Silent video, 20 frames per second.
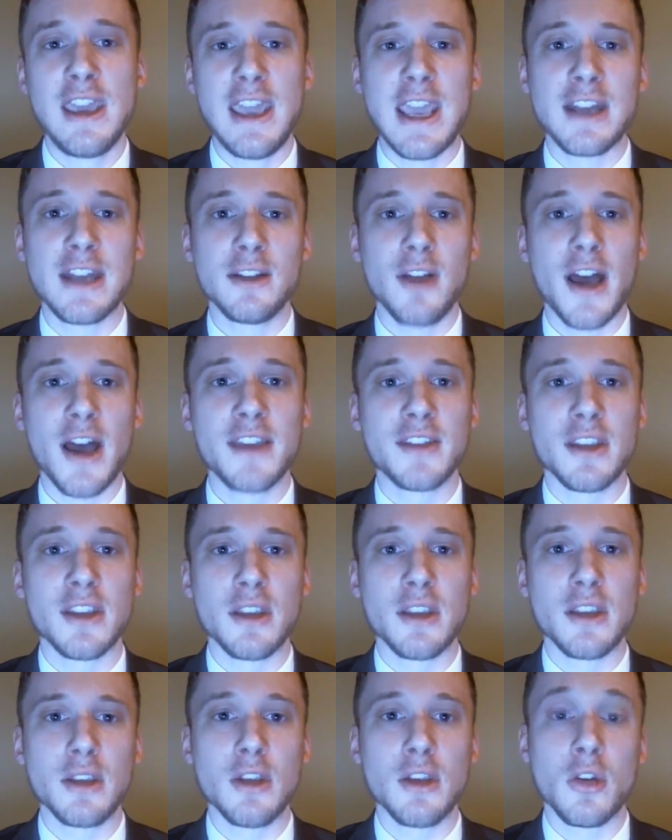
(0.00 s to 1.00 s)

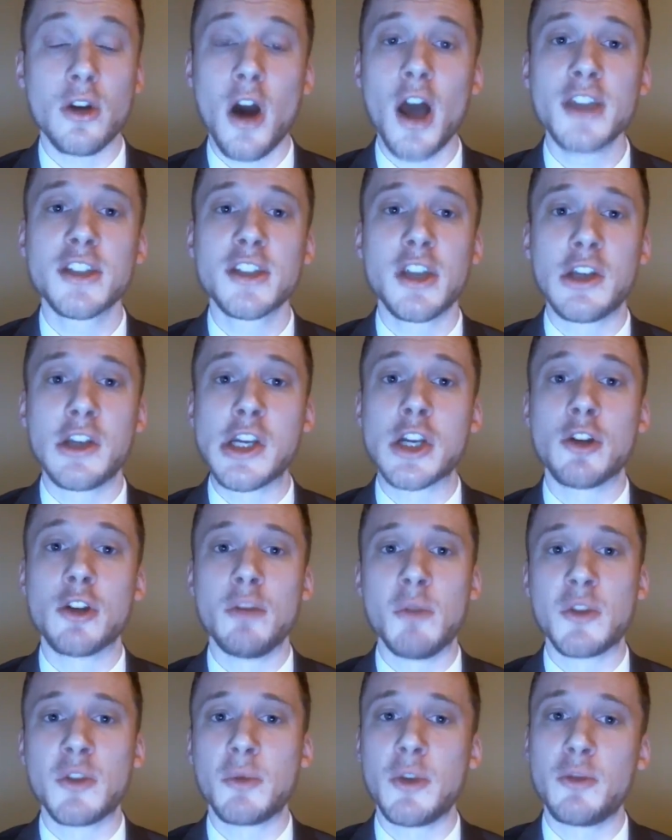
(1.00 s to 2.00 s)
analyzing, you know, cost sharing
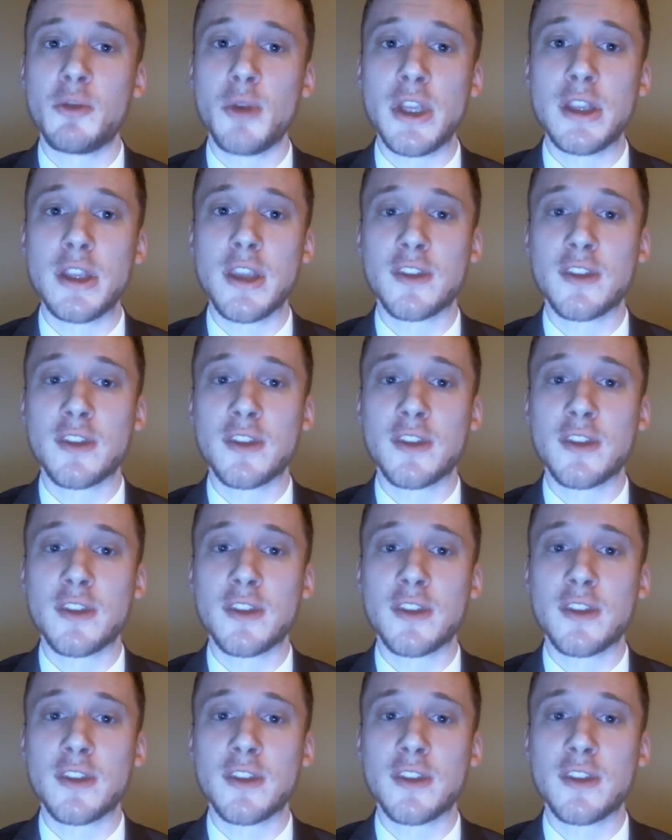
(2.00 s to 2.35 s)
agreements between